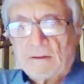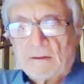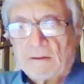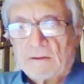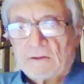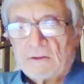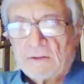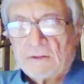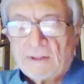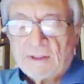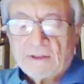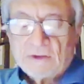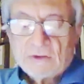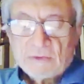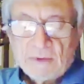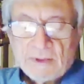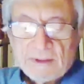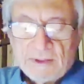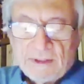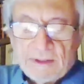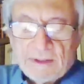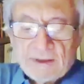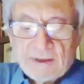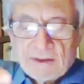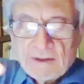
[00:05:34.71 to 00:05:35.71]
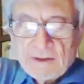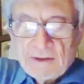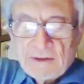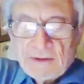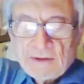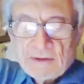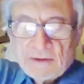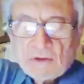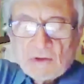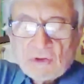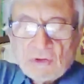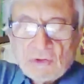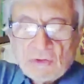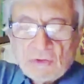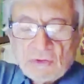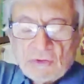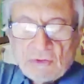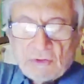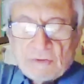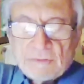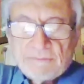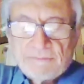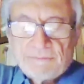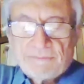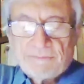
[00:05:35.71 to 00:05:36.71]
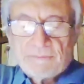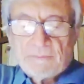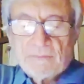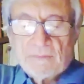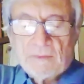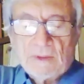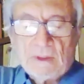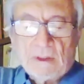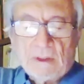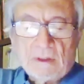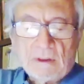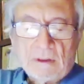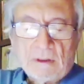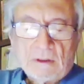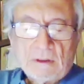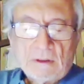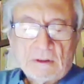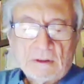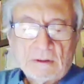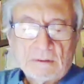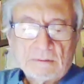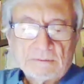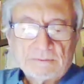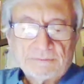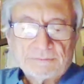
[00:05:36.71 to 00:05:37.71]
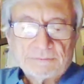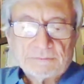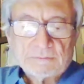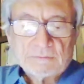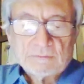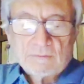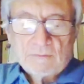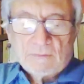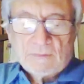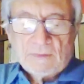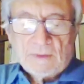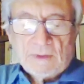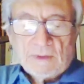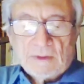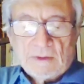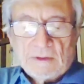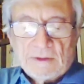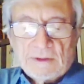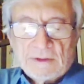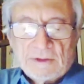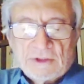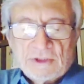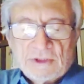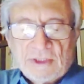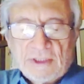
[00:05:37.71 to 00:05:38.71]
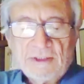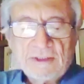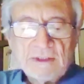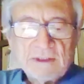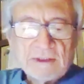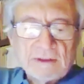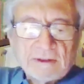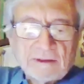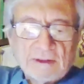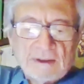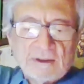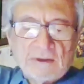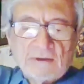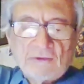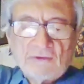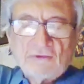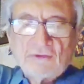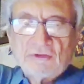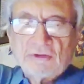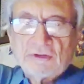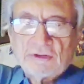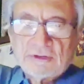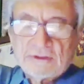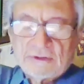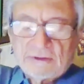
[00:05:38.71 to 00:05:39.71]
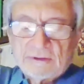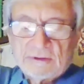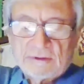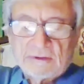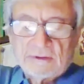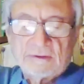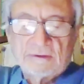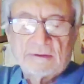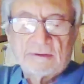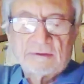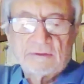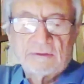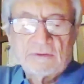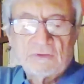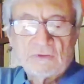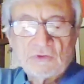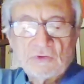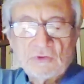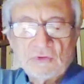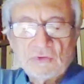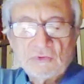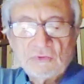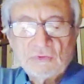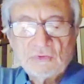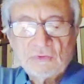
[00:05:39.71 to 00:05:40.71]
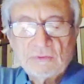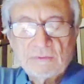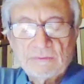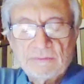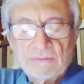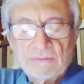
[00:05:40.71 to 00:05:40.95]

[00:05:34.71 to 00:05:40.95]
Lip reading: So that's why they didn't include the gender in the first two